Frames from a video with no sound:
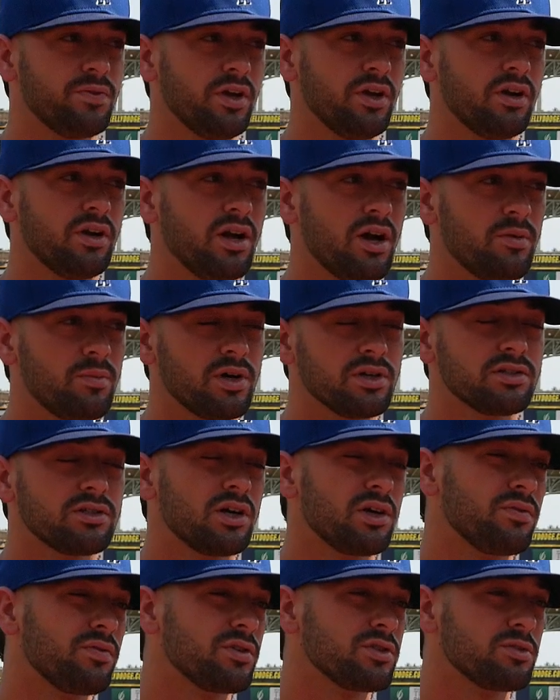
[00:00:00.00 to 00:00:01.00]
Figuring out
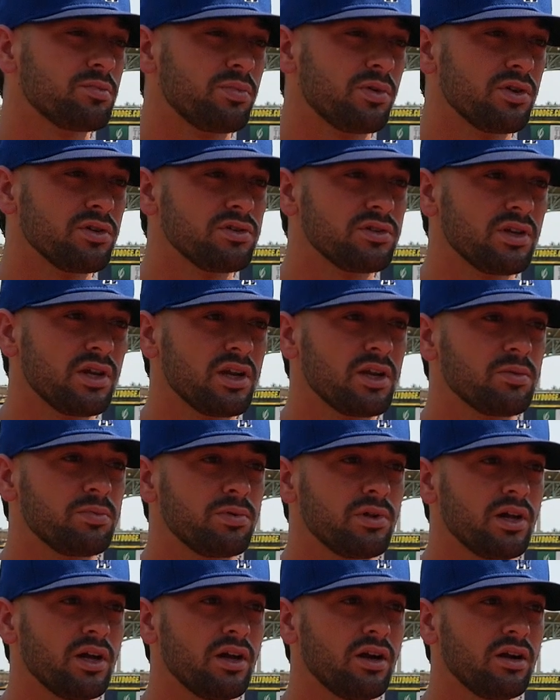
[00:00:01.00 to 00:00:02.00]
myself as a person
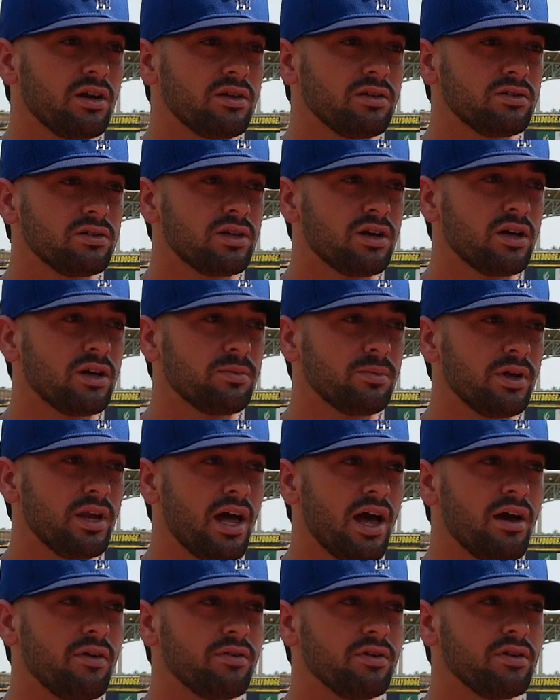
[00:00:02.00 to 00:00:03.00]
and a player,
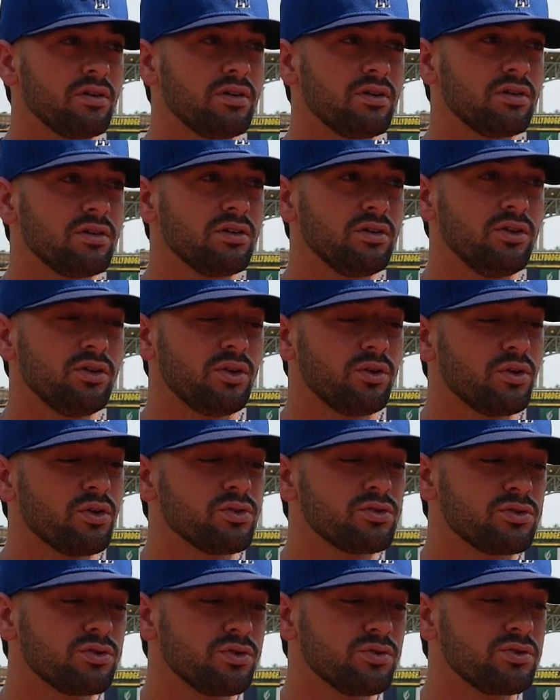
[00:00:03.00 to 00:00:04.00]
and having, you know,
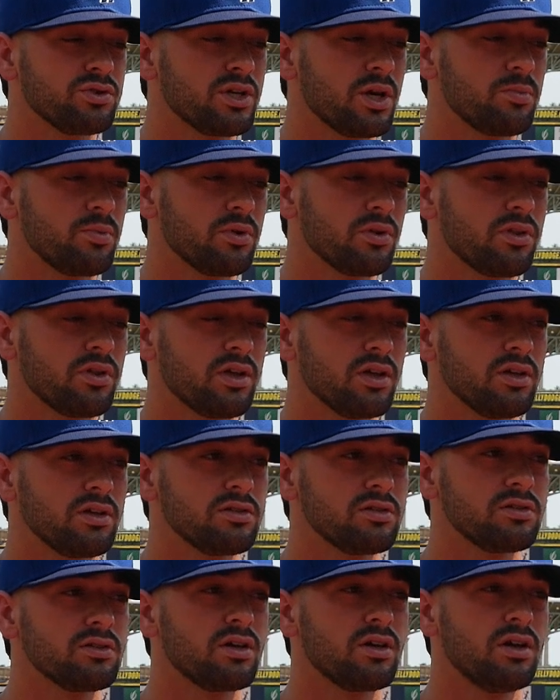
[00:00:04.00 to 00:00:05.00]
those two separate
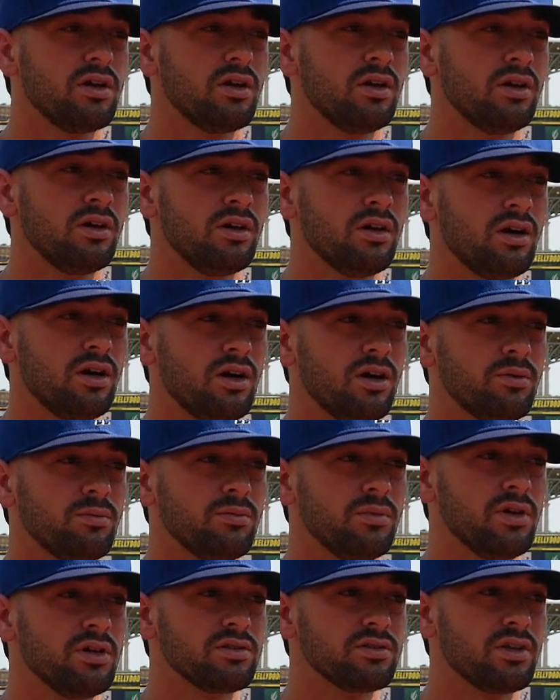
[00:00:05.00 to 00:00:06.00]
things,
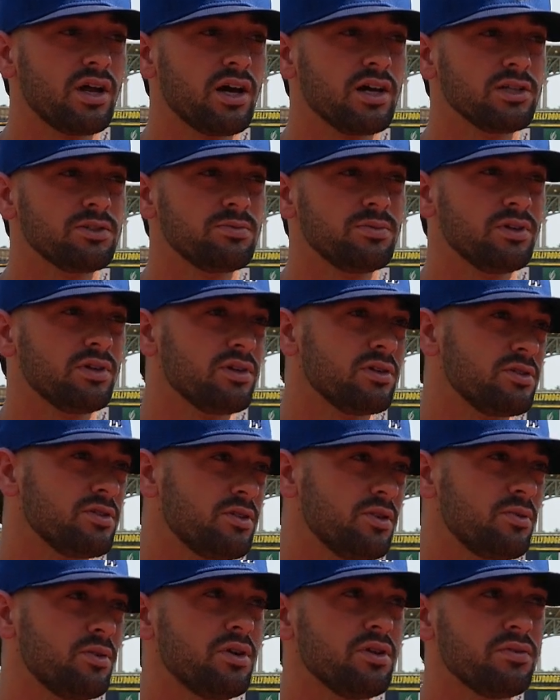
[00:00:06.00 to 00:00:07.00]
is nice,
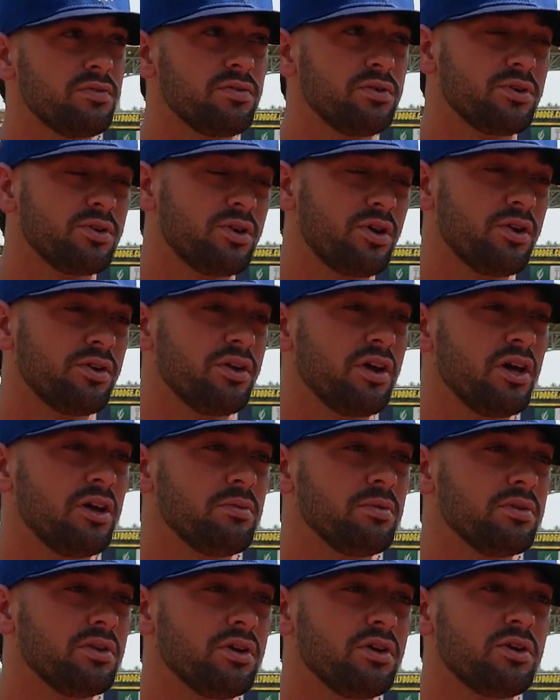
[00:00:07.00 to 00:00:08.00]
because you know we're at the field all
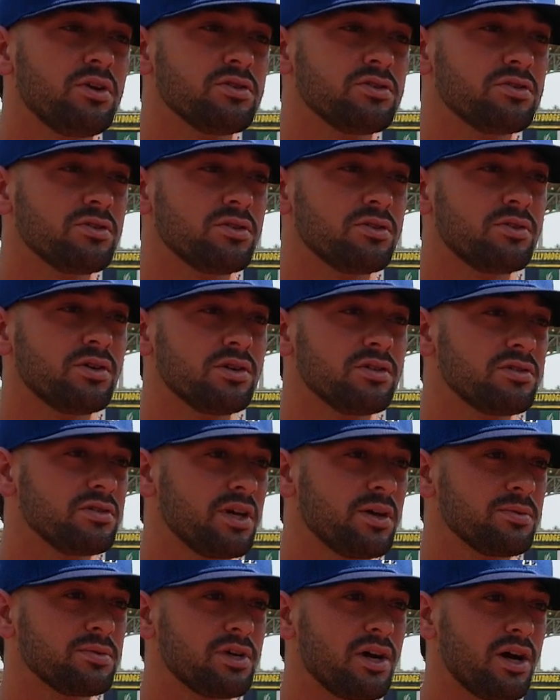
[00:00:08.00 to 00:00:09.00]
day, but then also at
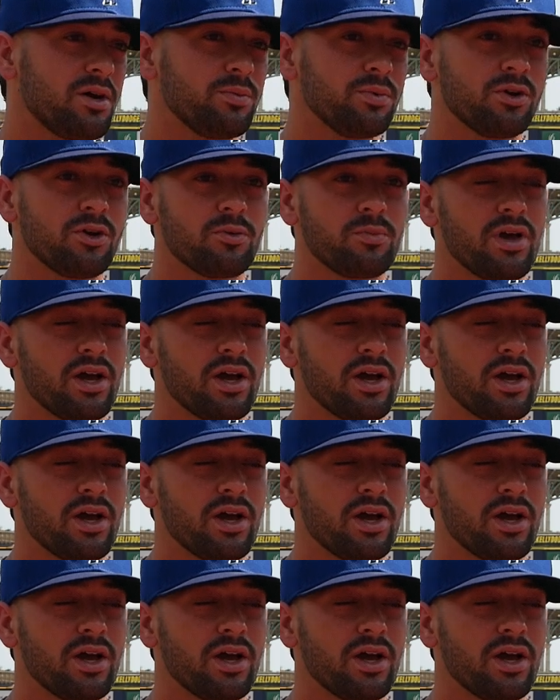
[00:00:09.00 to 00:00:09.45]
the same time we